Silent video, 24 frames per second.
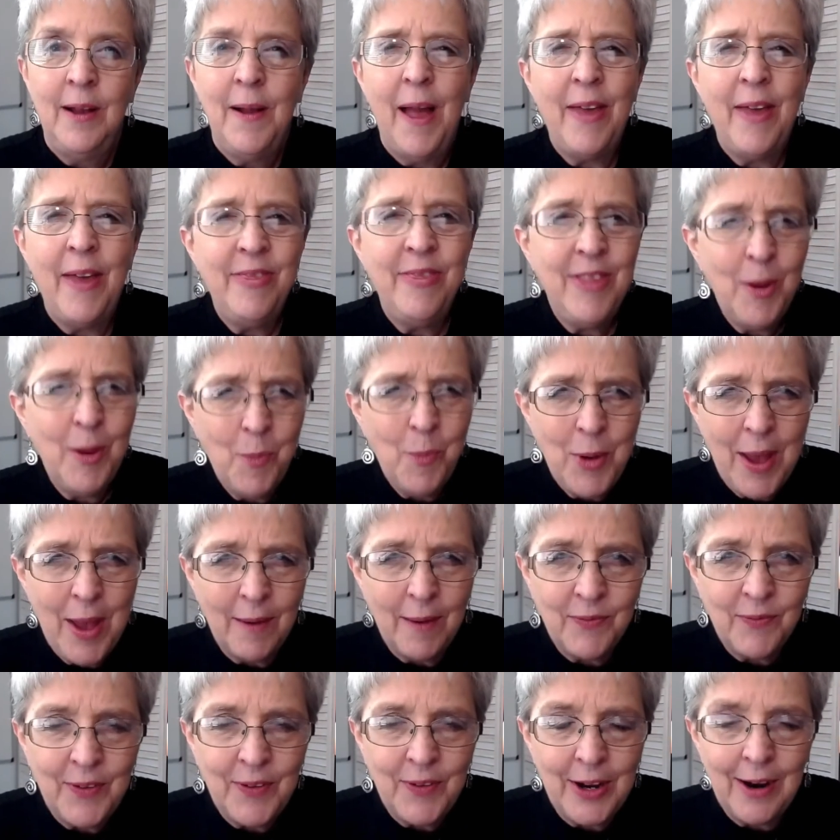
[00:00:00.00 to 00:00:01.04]
And then we have
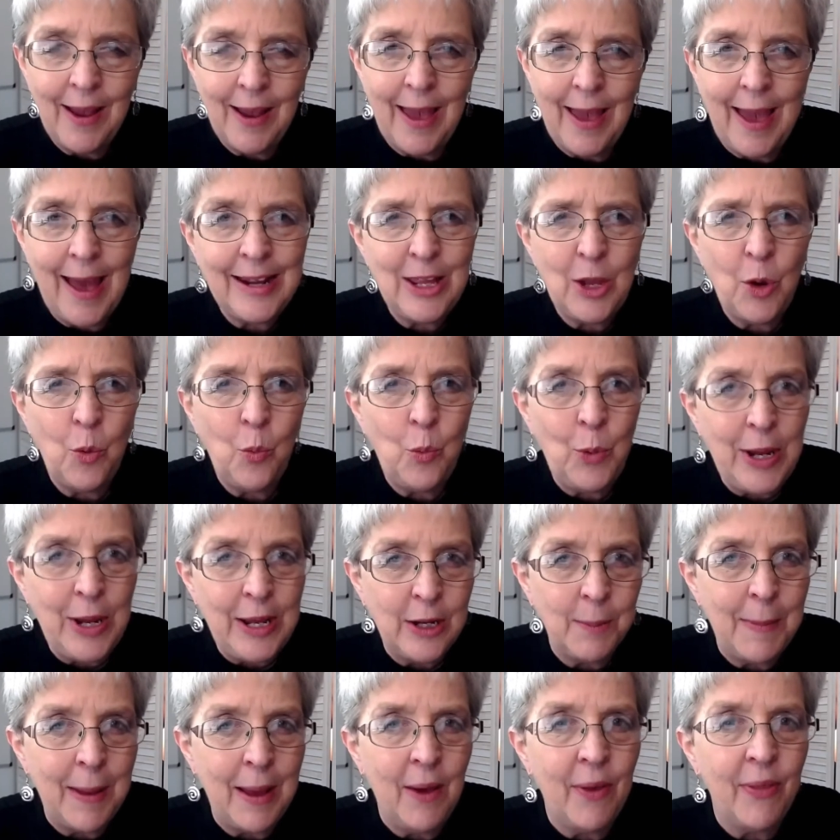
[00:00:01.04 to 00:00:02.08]
to figure out, how do you
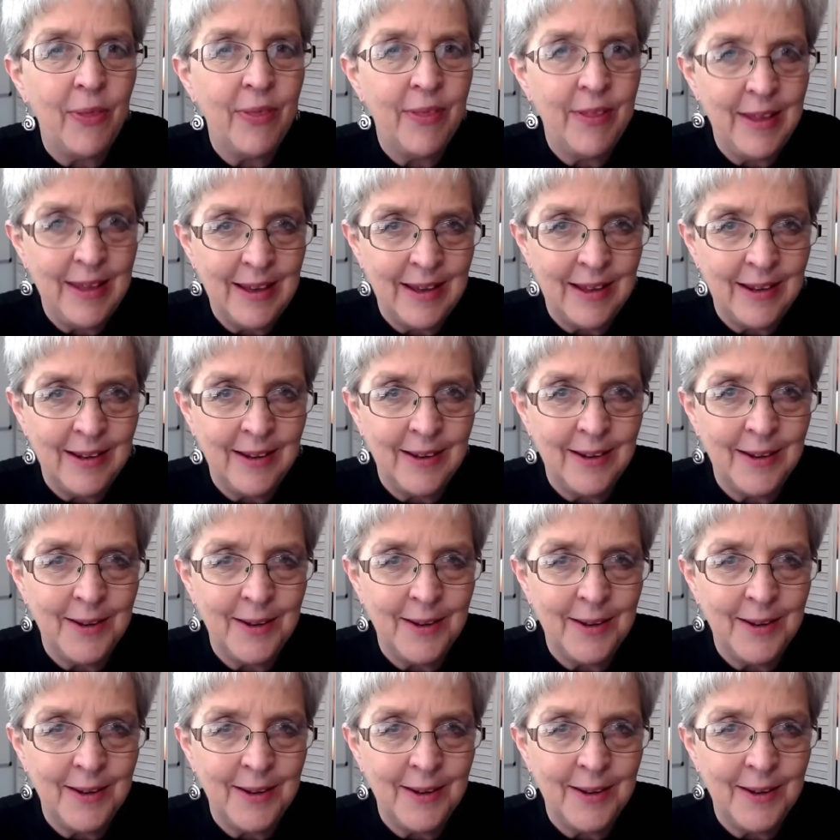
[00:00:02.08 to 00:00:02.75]
weed them out then?